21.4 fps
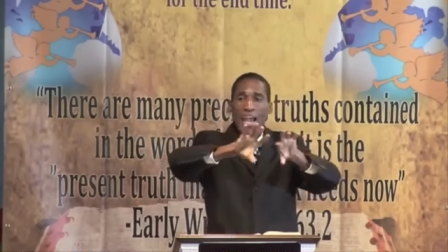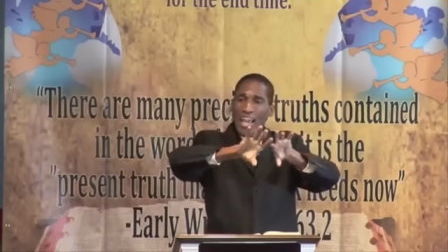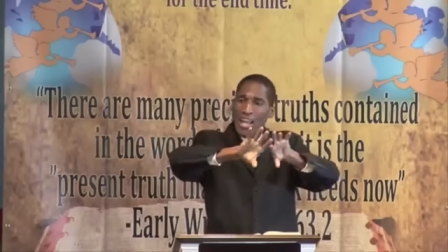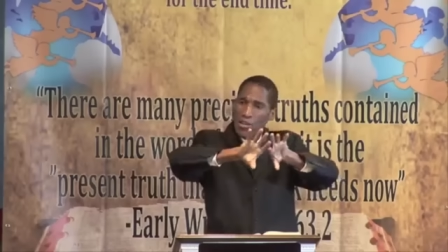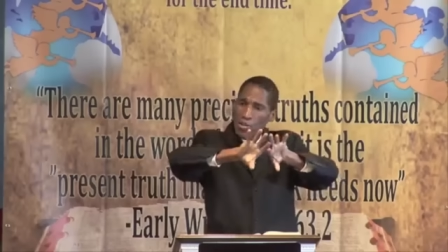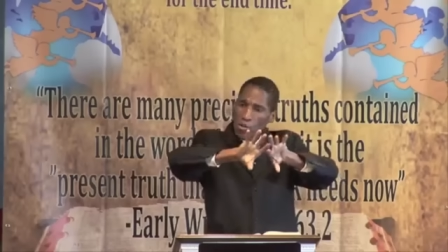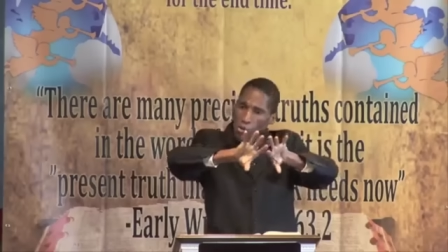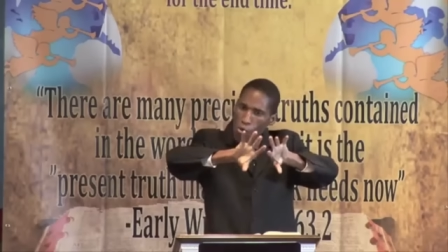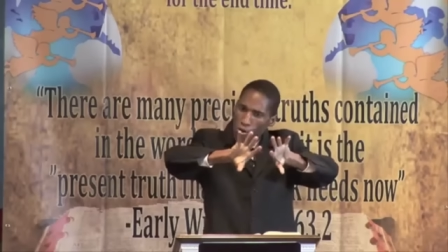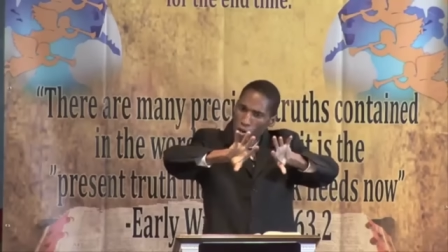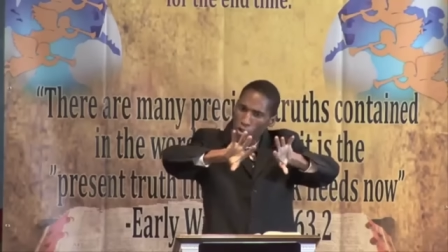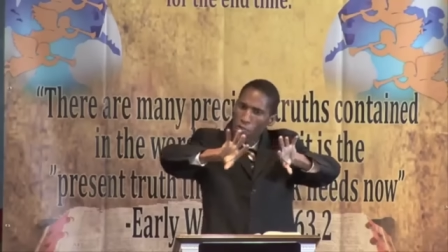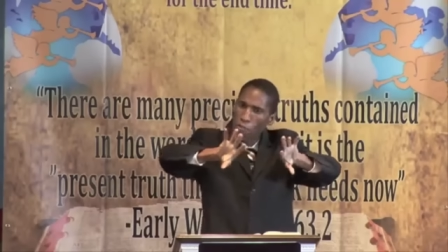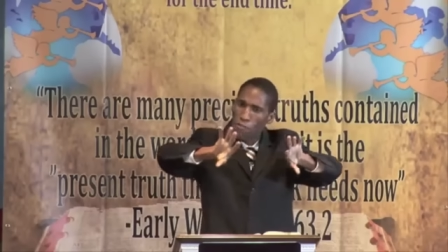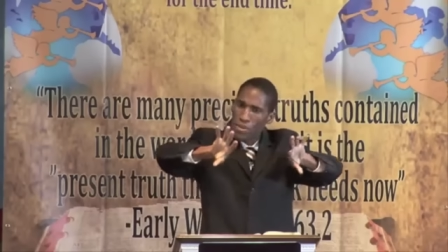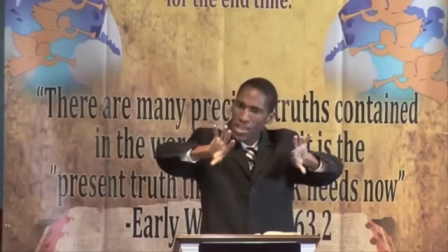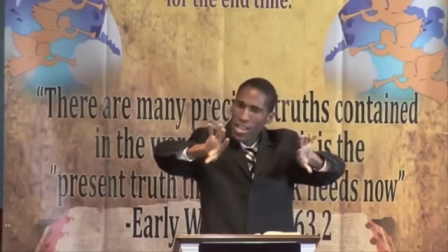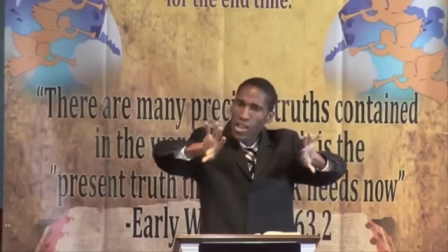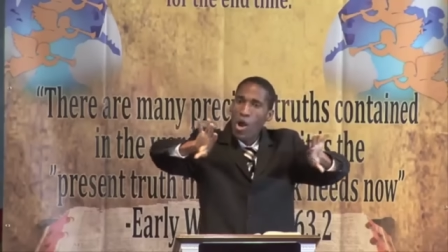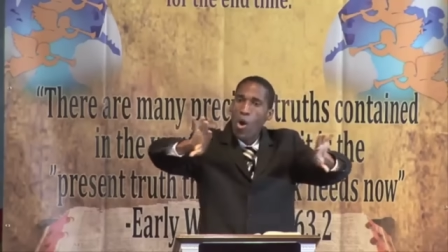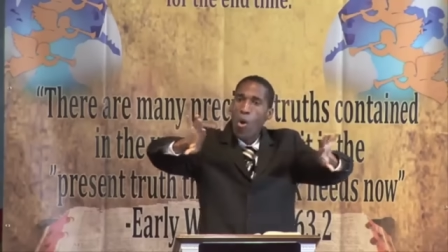It will
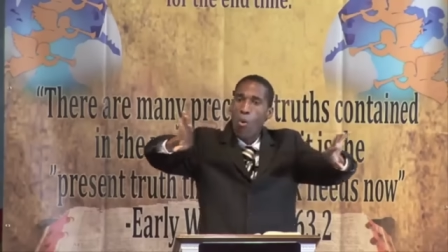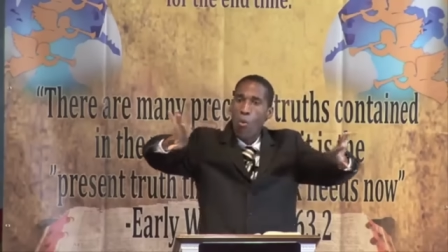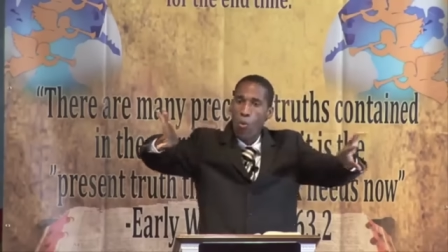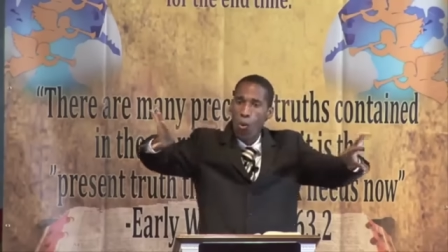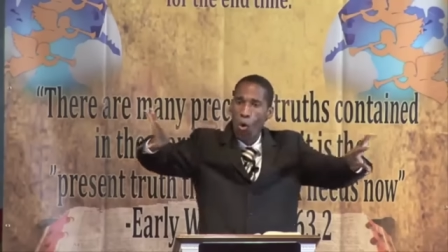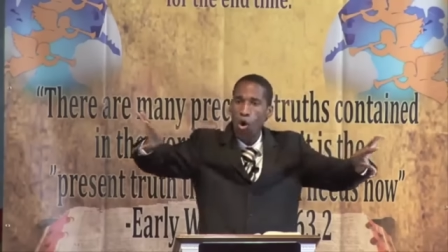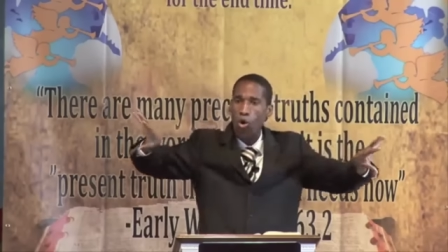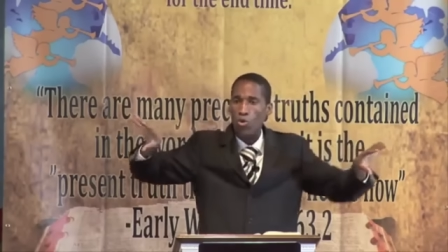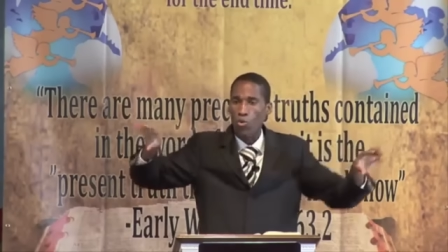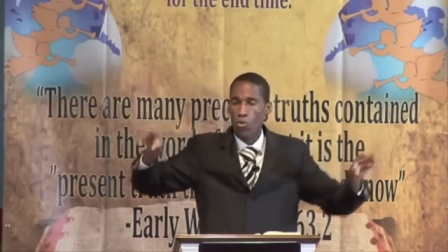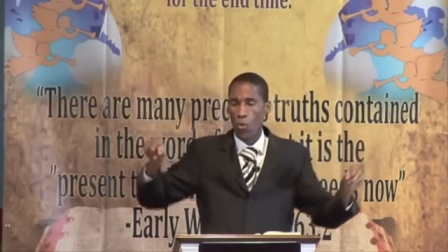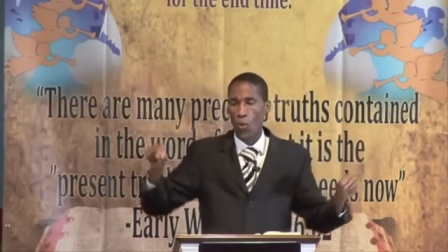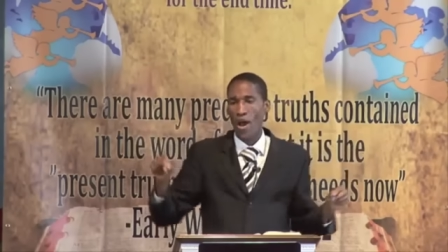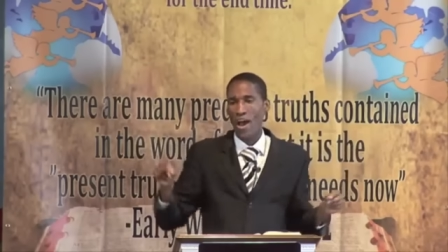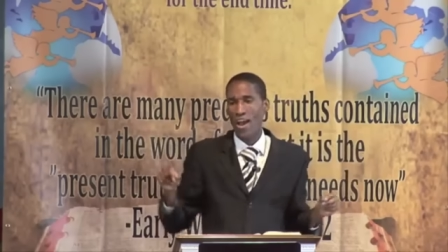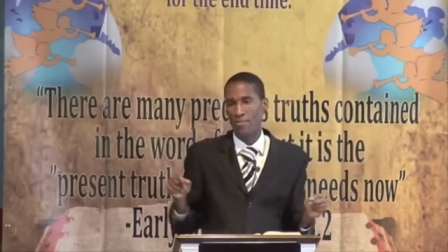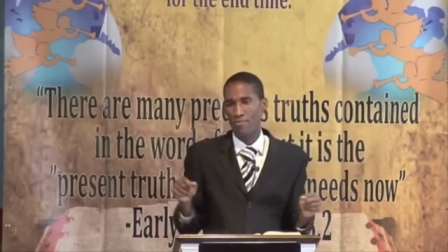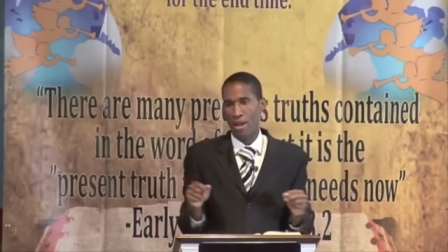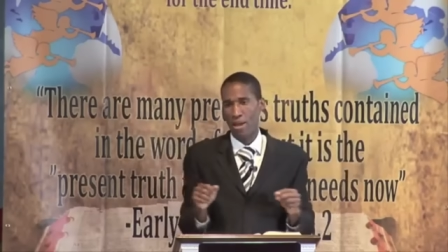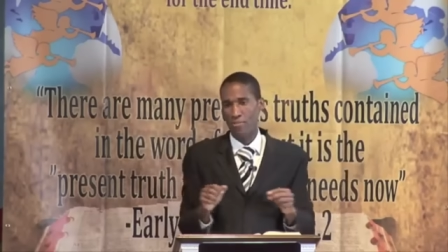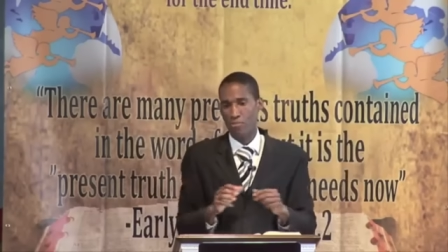be
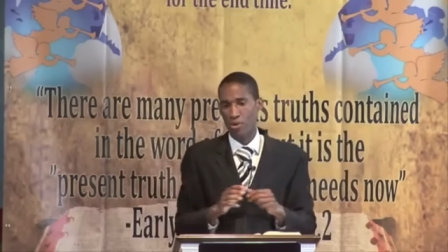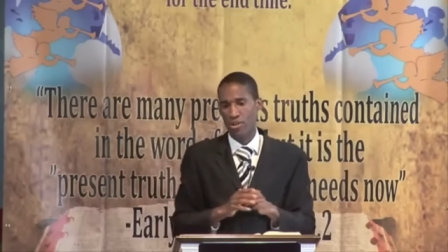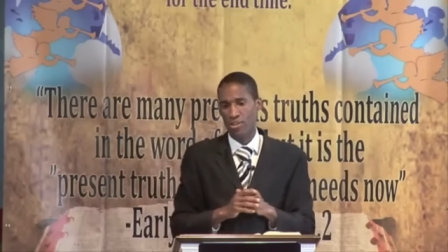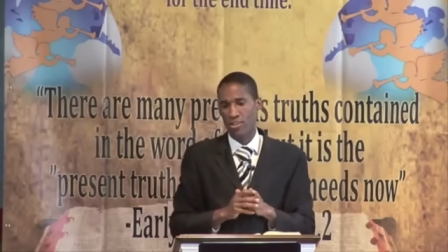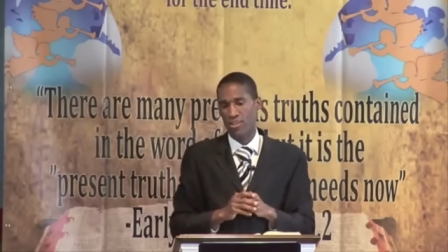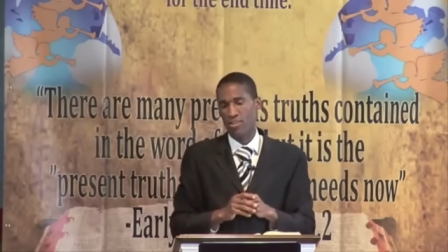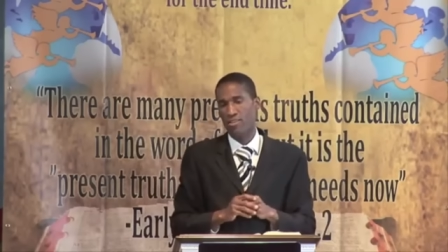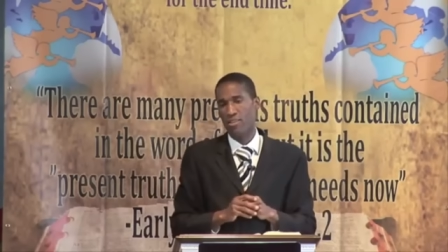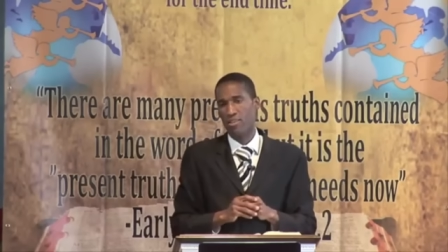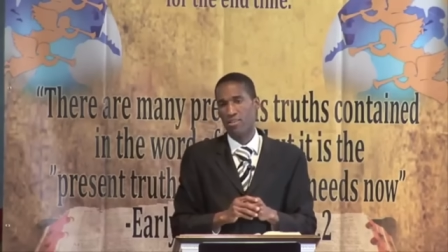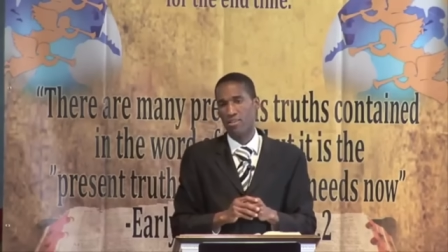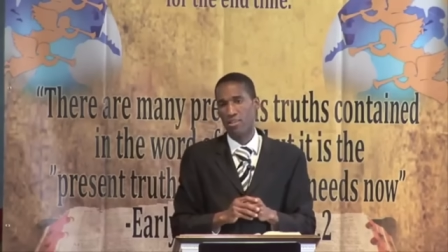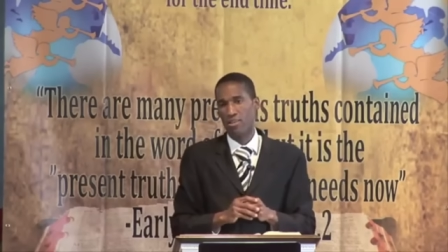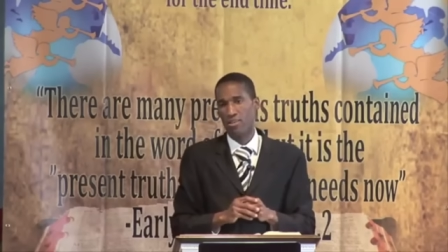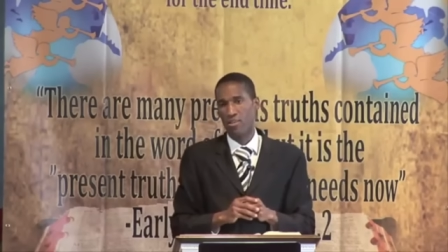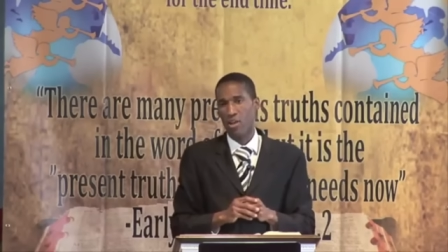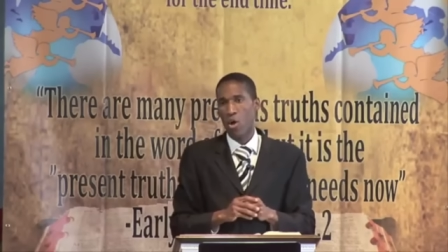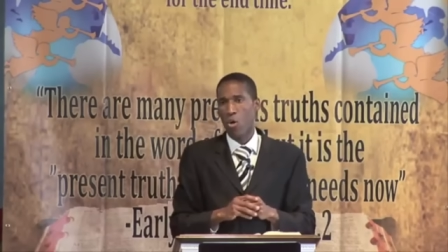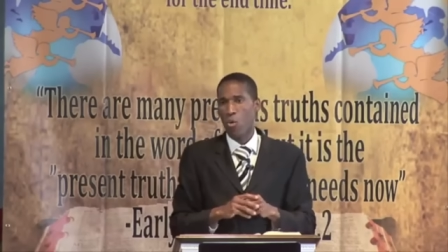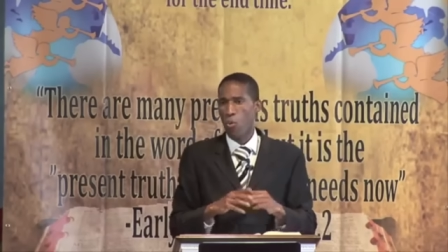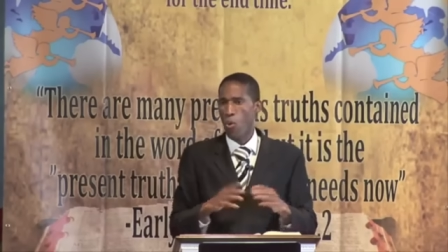worldwide, my brothers and sisters.